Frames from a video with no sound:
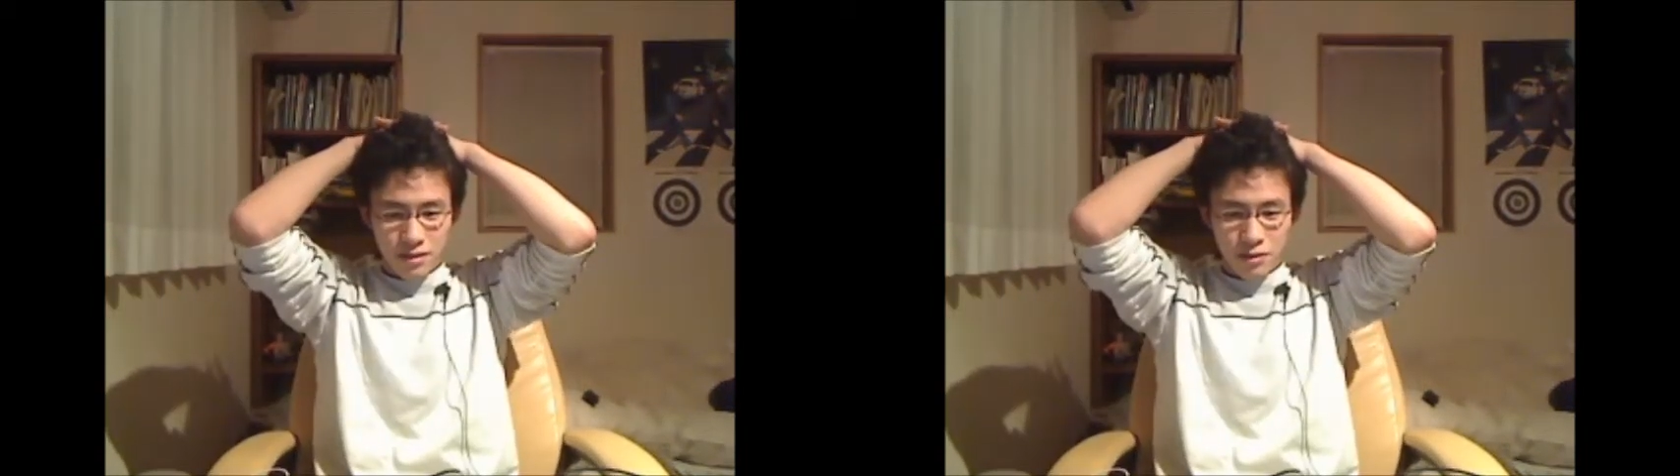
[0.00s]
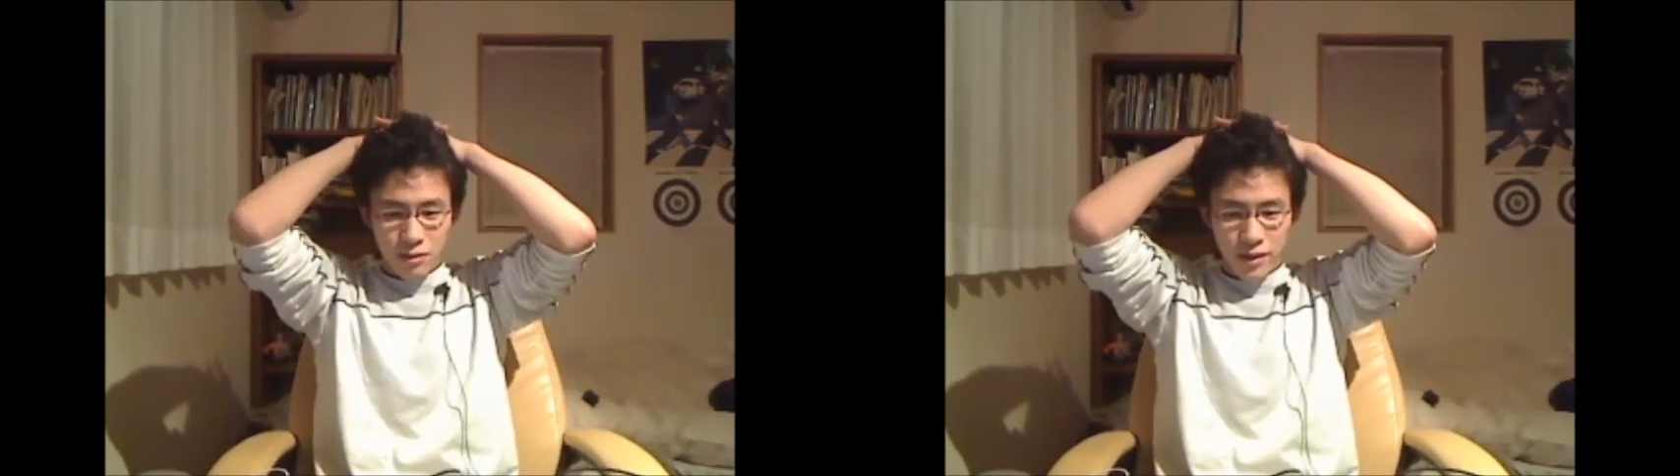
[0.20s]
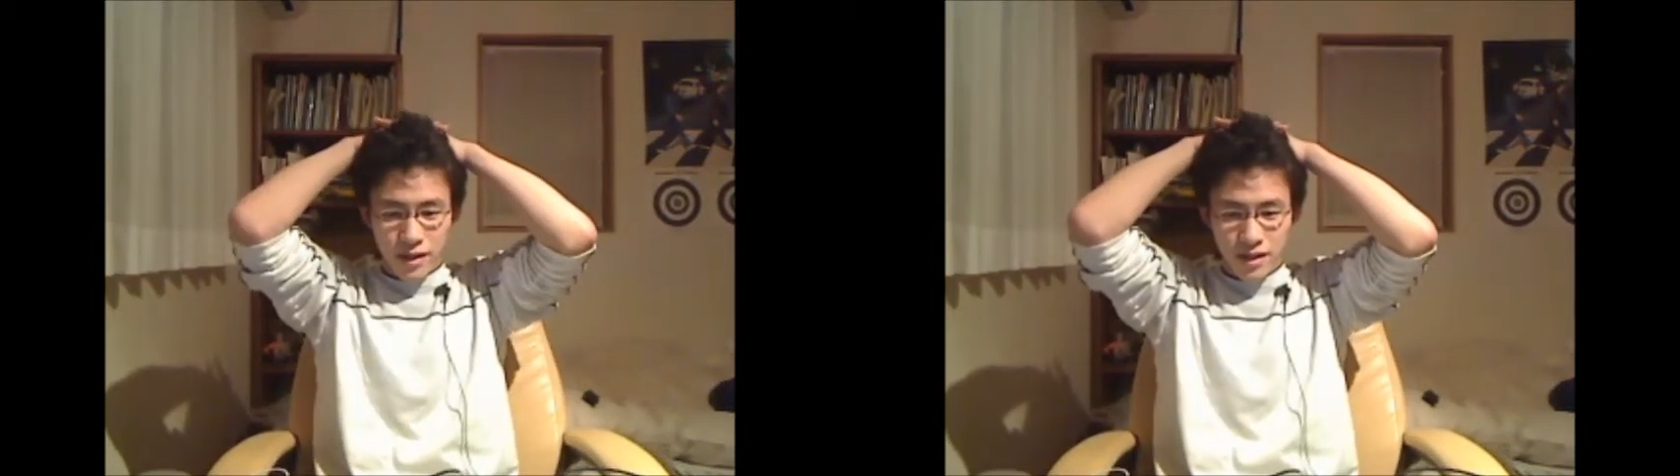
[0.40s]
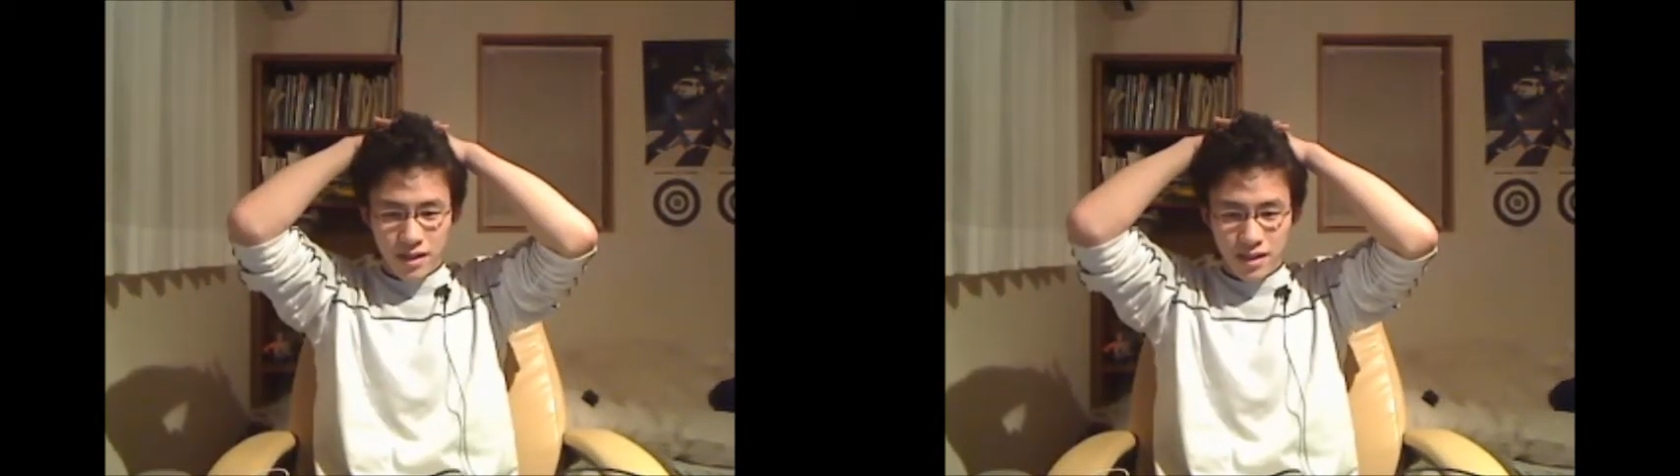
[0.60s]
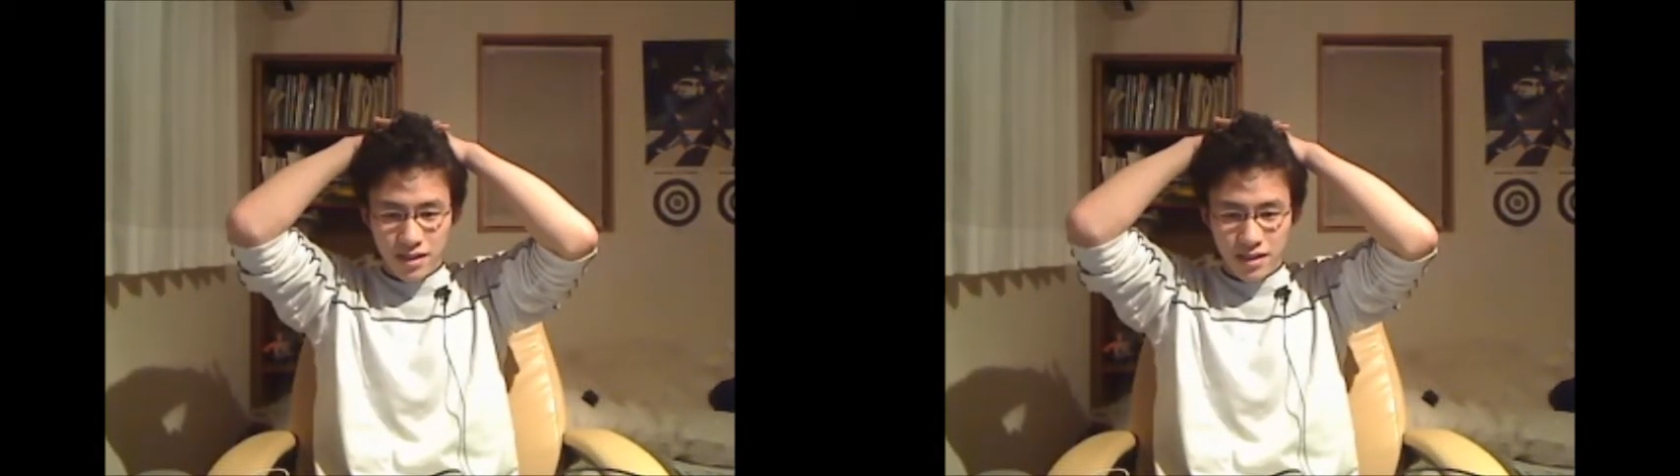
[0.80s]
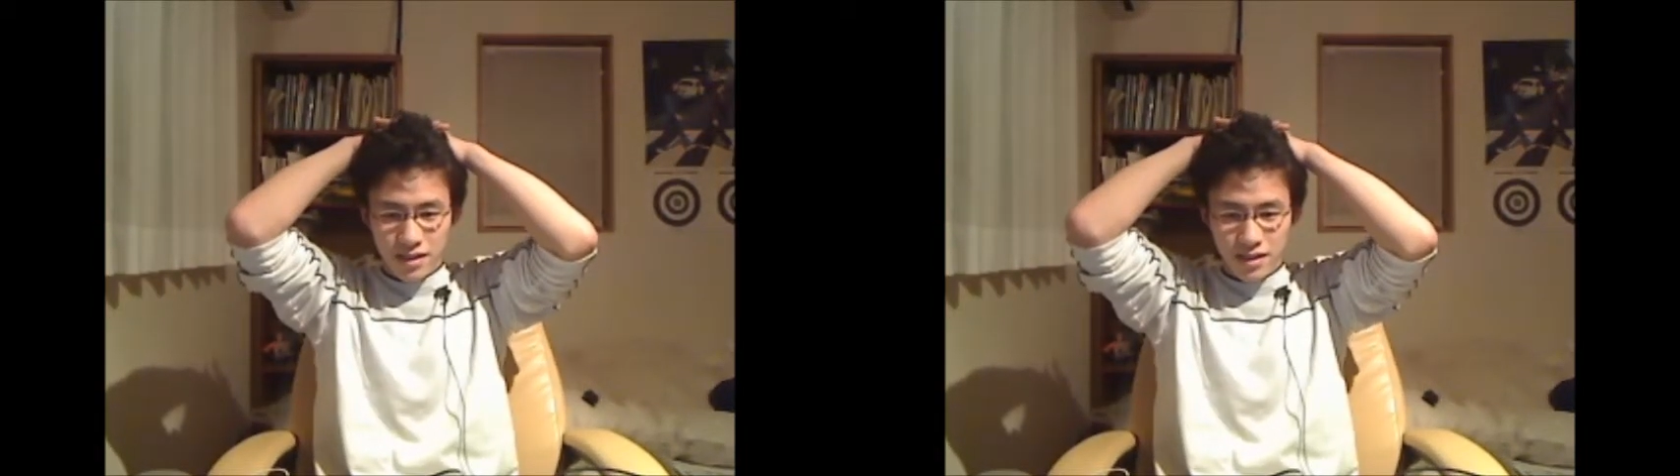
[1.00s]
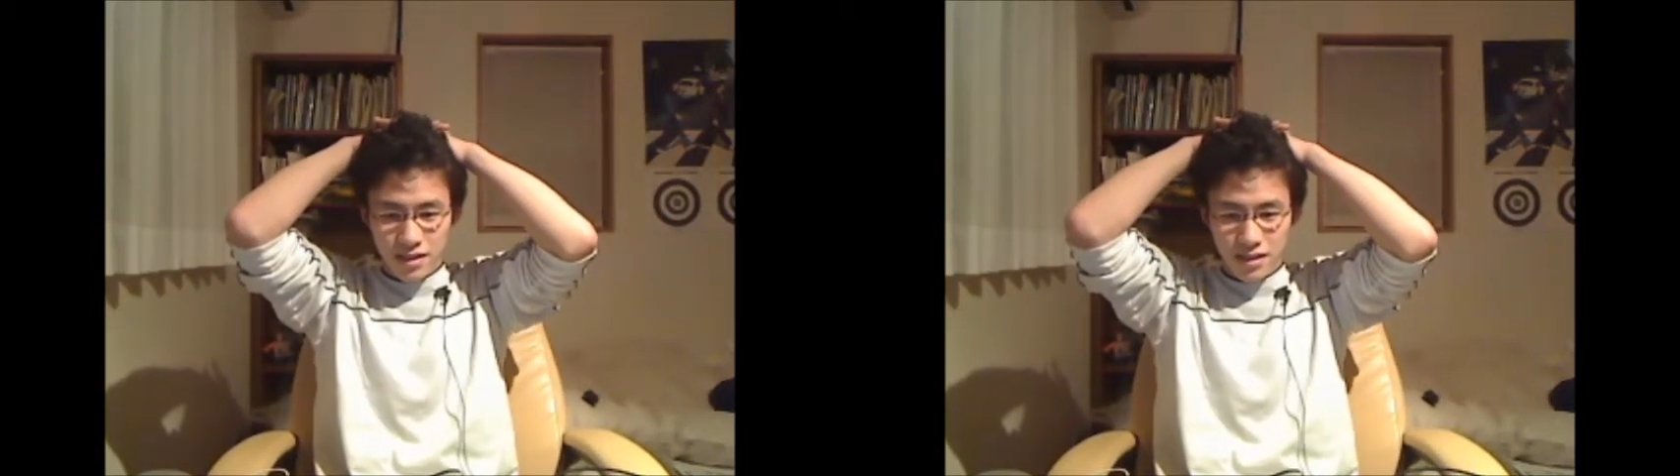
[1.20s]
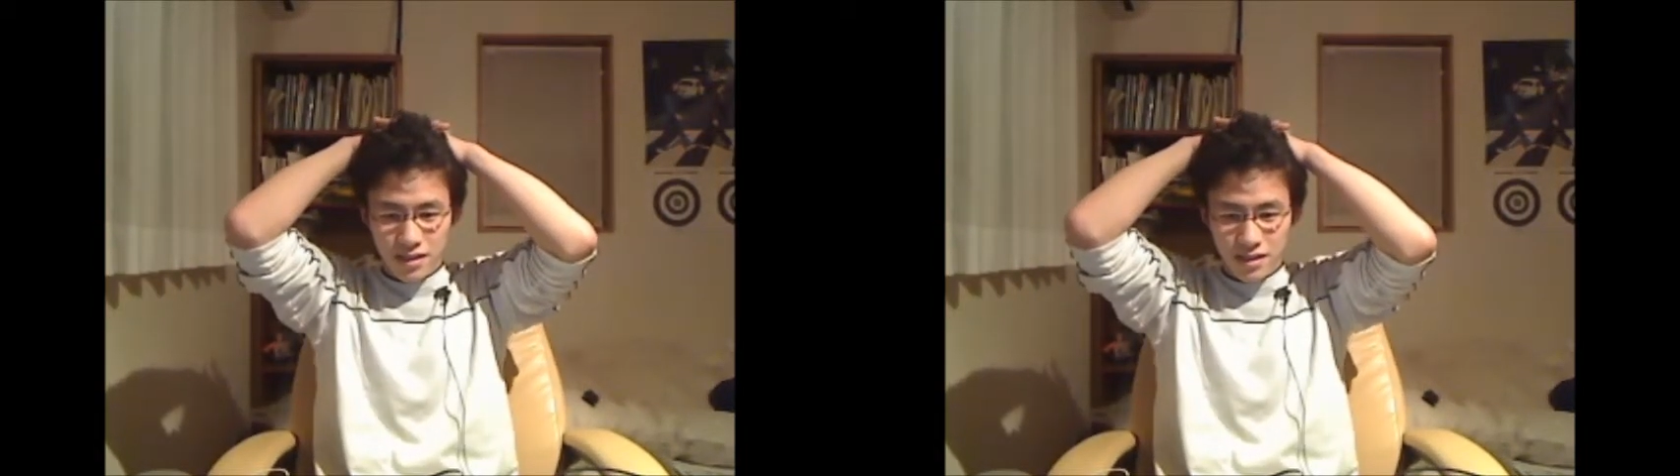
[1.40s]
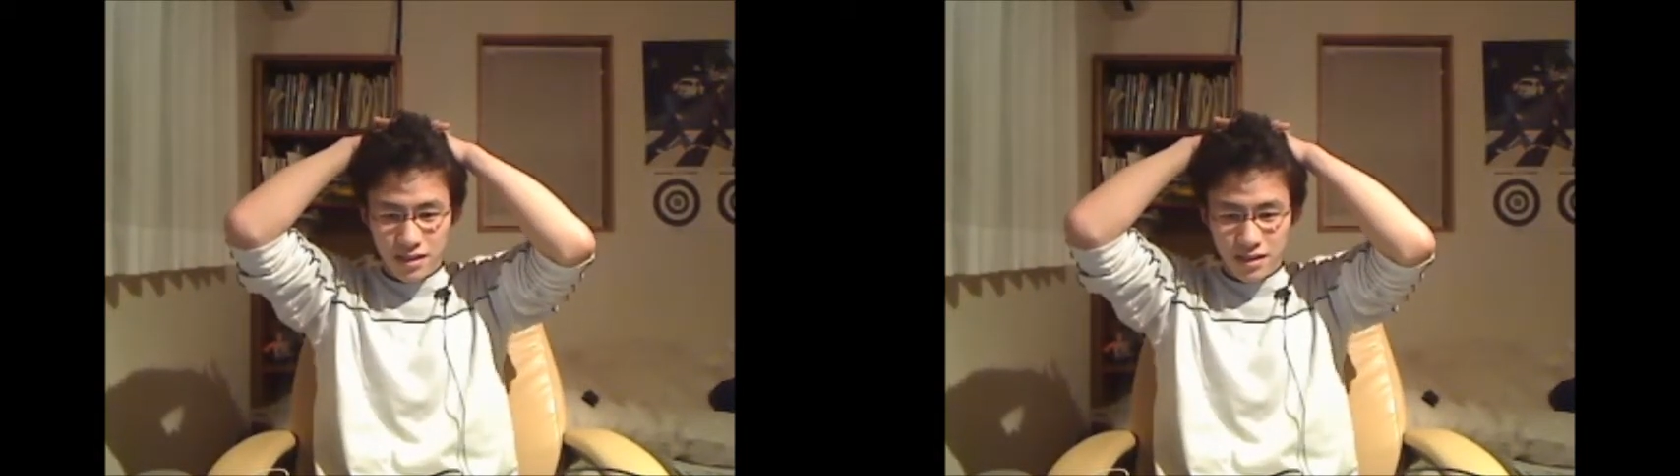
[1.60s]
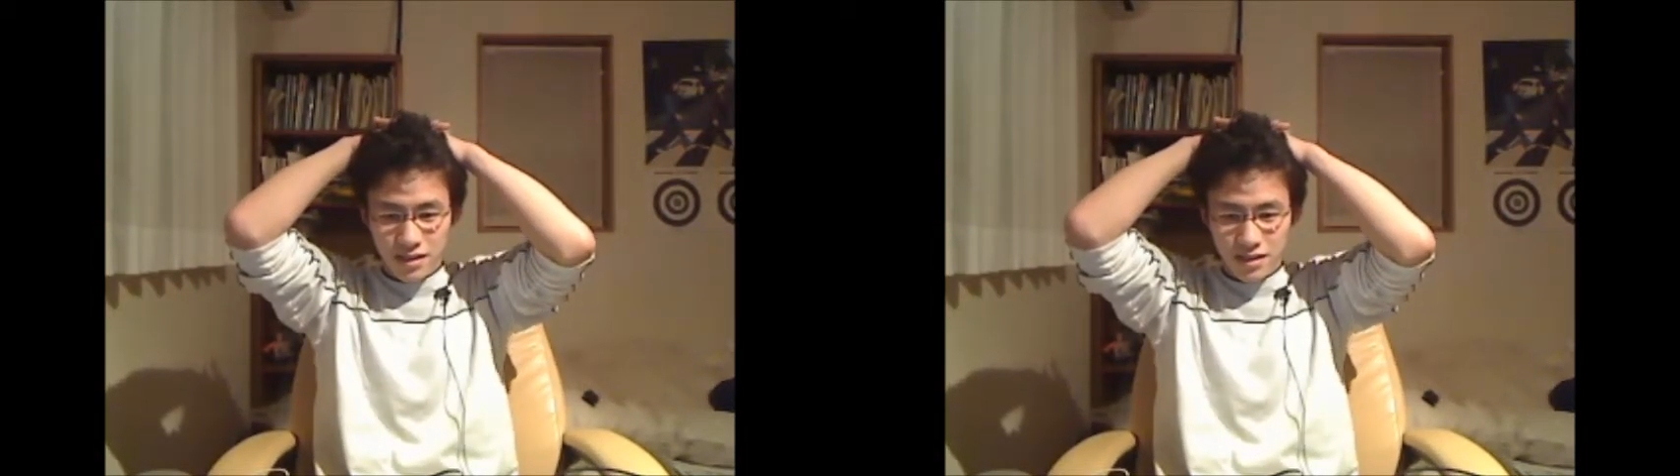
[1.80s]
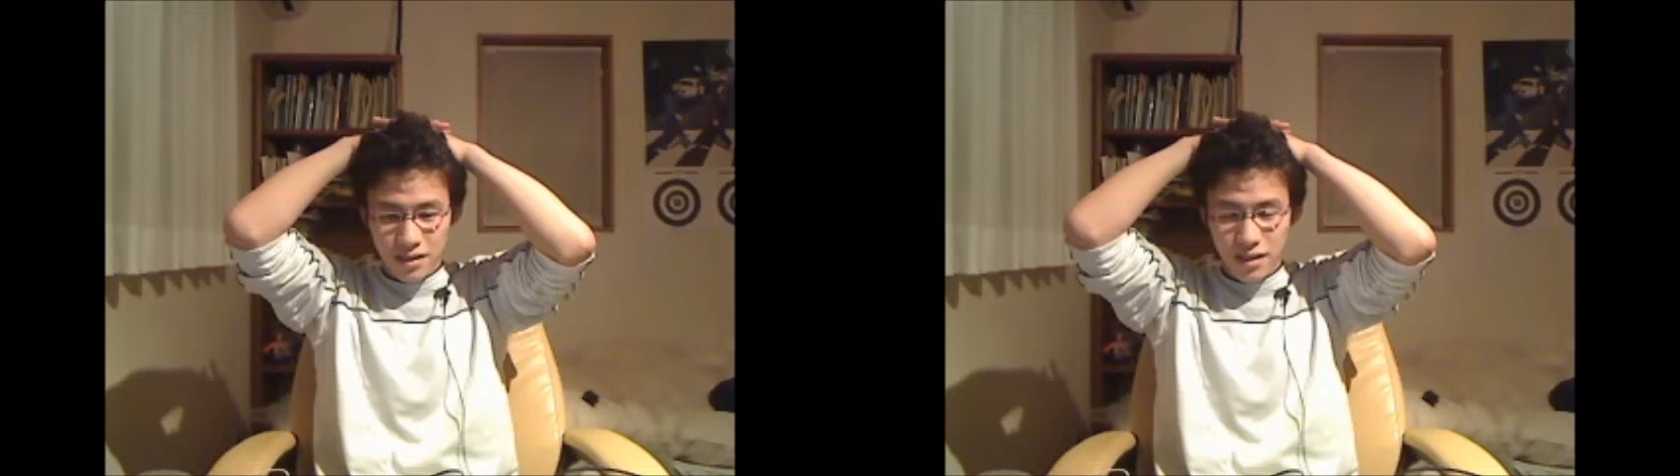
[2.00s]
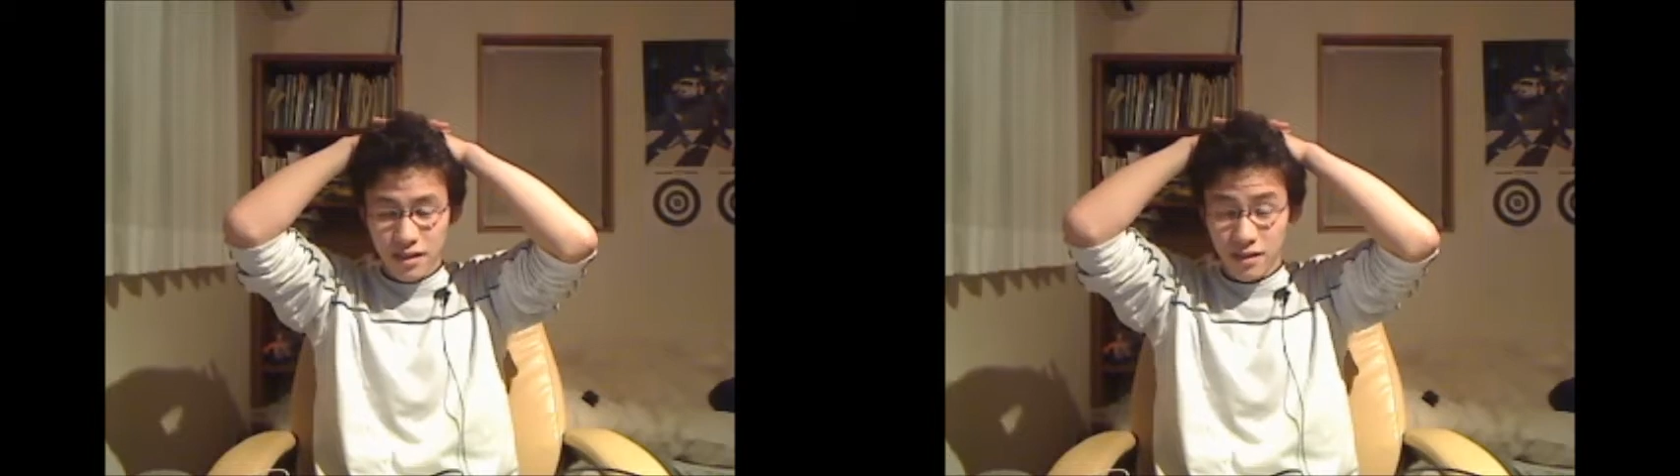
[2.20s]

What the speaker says: when not